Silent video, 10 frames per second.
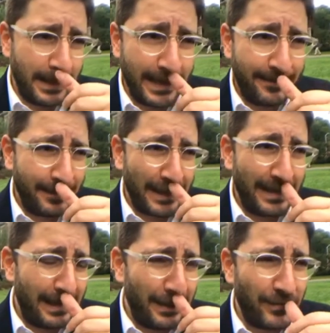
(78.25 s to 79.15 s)
Um,
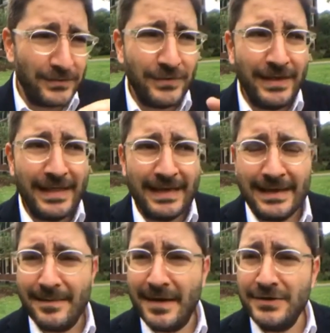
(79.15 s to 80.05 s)
eh, also, in that
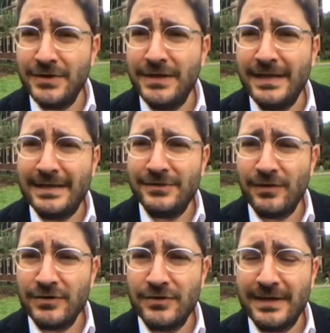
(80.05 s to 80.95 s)
dimension, in that
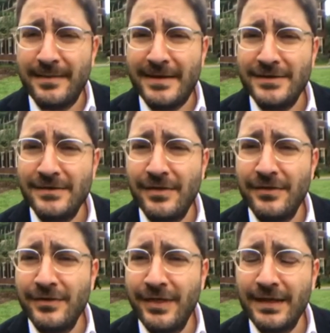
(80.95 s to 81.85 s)
structural dimension, the
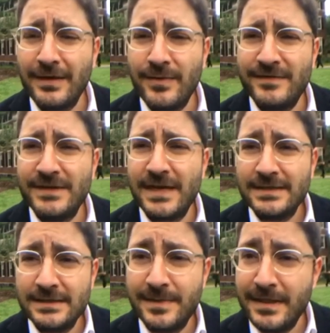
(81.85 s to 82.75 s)
third thing that we've
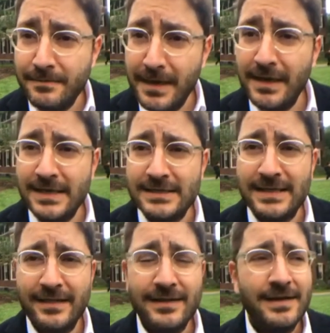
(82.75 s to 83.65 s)
discussed has been the Middle East
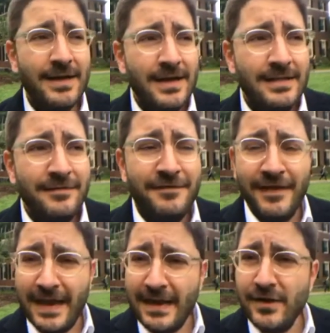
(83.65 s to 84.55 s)
and the, the
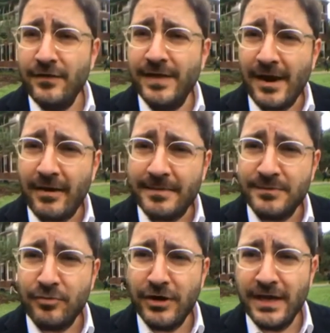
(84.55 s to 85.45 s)
failure of the Arab
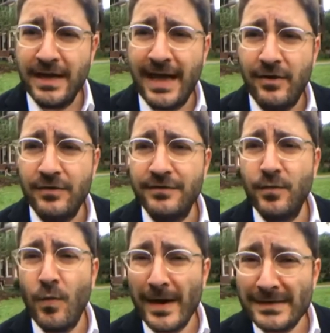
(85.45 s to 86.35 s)
Spring and of
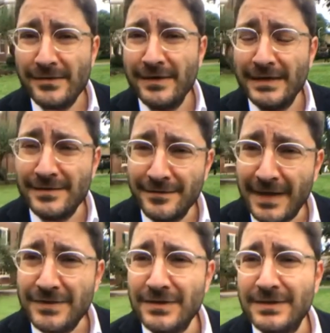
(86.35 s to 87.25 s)
Western
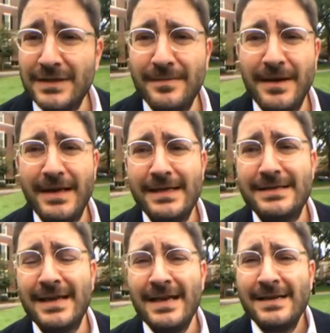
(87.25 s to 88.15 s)
interventions in the Middle
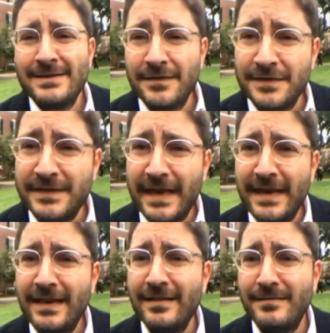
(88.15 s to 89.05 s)
East, sort of
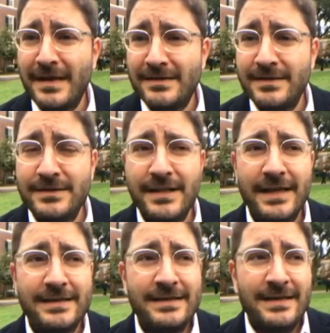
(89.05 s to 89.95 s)
sending the message
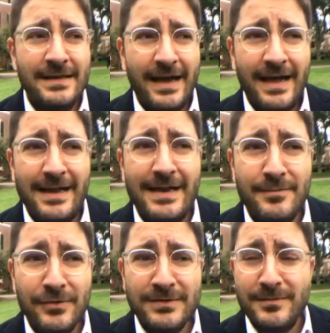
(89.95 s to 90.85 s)
that uh,
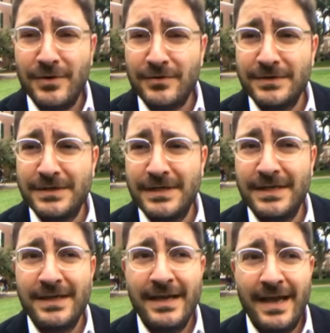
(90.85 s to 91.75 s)
liberal
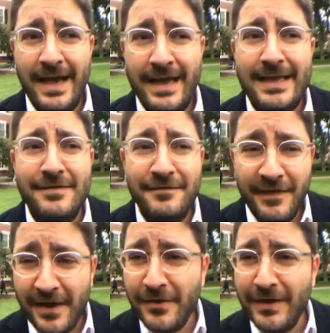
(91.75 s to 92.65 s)
democracy uh, can
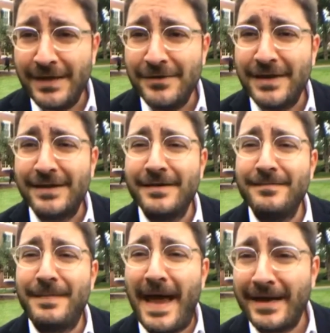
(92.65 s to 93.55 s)
fail and you
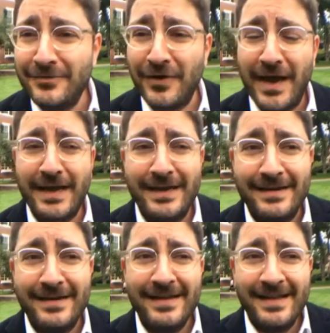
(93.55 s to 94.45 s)
can backtrack
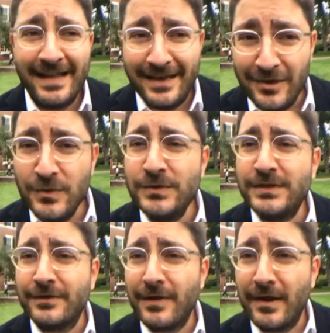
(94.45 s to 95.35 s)
and, and lose
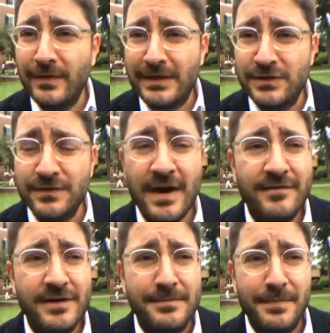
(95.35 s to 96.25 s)
the ground that you've
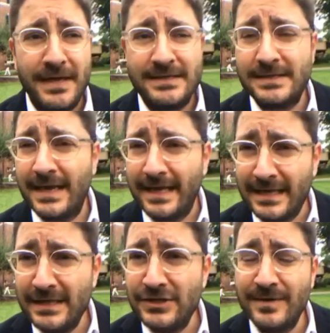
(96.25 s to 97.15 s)
covered in places
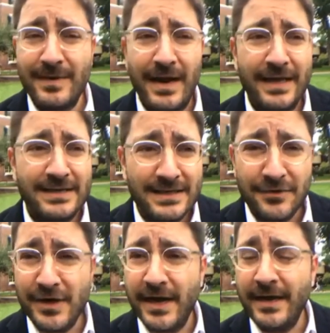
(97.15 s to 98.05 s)
like Egypt, like
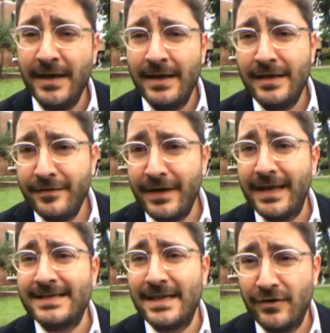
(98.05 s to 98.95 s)
Syria, even
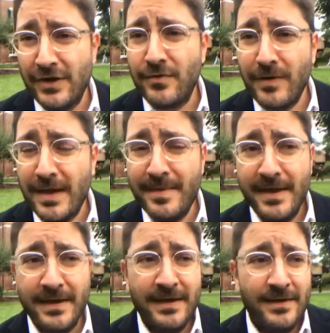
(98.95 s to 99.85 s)
like Saudi
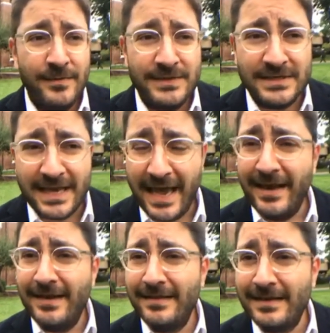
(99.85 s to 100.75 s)
Arabia, which is
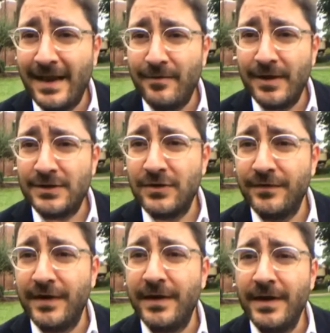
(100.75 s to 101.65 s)
headed in the direction
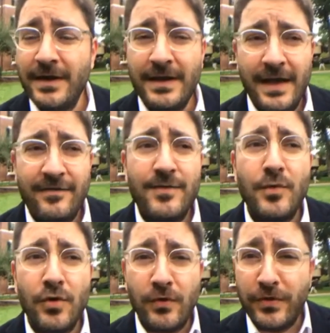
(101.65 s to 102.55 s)
of a ever
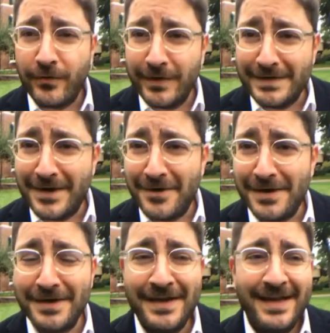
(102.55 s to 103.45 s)
more
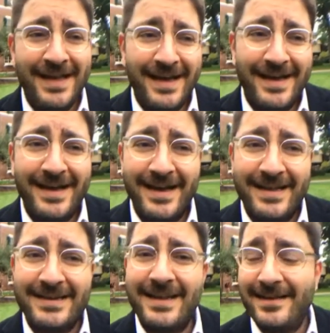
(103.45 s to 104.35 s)
authoritarian uh,
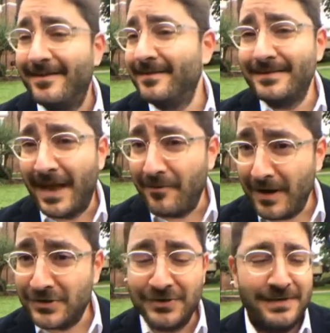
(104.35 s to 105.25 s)
um,
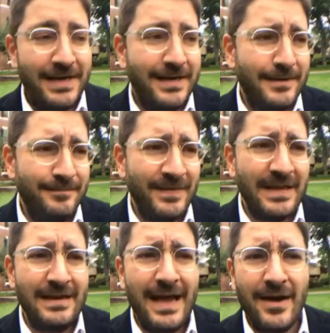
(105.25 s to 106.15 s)
direction. Um,
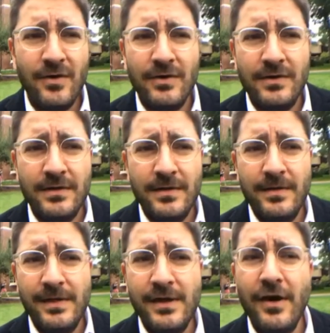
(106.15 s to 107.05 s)
now,
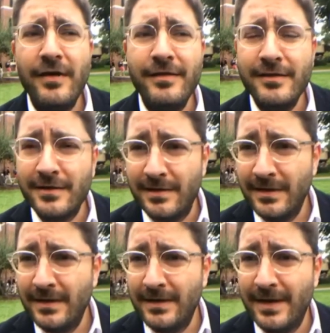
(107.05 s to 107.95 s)
the other
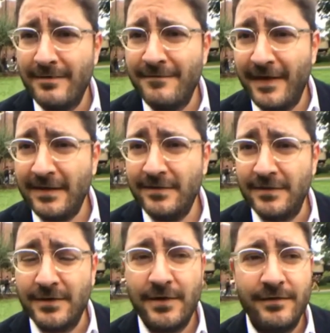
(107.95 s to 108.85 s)
a
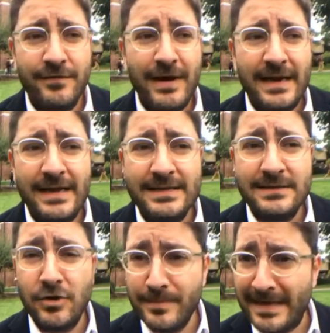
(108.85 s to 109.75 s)
vector of threat is
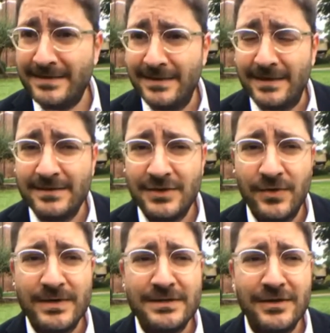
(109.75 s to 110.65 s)
domestic.
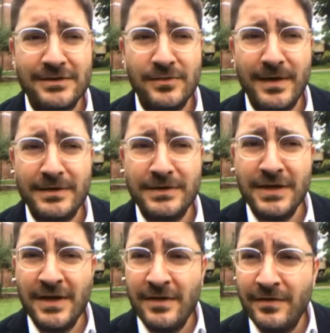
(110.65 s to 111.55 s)
So it's not so much
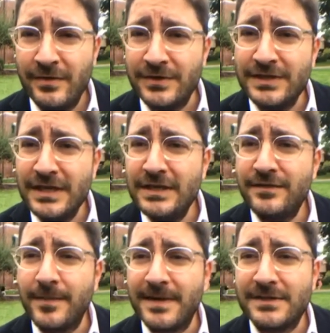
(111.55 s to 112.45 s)
the siege
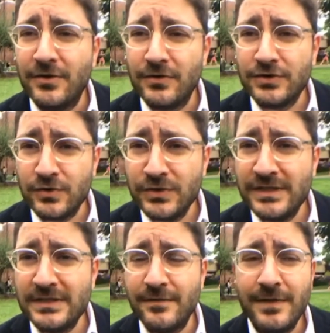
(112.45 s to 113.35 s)
from external
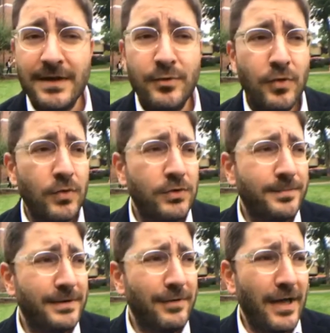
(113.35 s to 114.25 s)
sources of the liberal order,
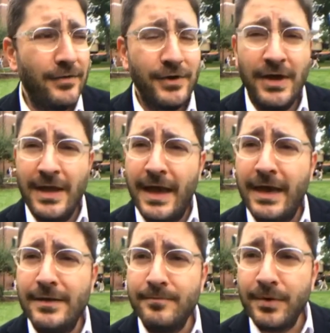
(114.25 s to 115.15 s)
but rather
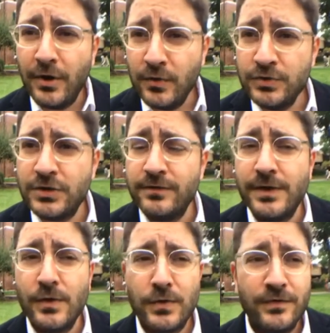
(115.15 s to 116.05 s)
an implosion of
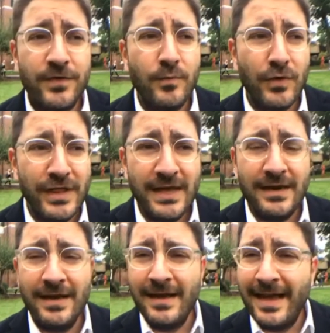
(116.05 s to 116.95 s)
the order from within.